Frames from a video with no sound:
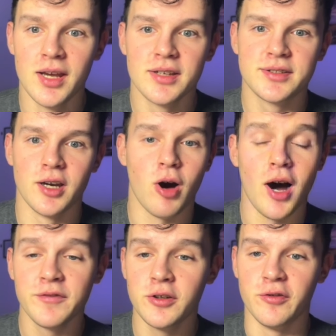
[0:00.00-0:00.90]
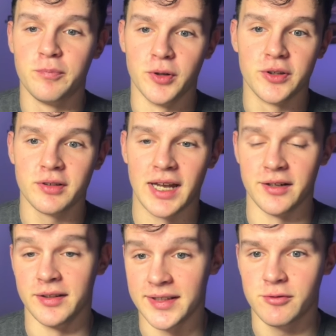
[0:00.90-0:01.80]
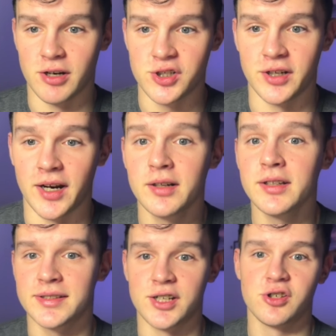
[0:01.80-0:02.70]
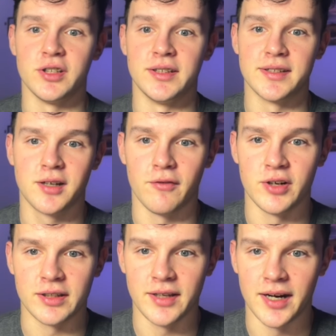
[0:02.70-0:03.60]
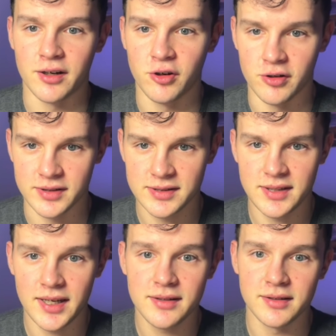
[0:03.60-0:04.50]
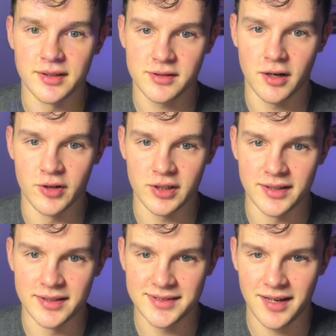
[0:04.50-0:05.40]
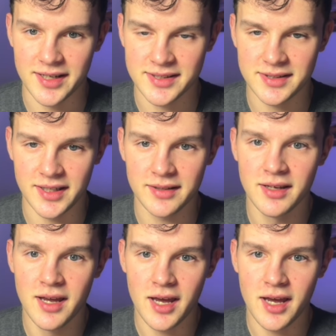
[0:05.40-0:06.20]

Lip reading: So after you've put together this questionnaire, essentially discovering their current state, discovering their desired state,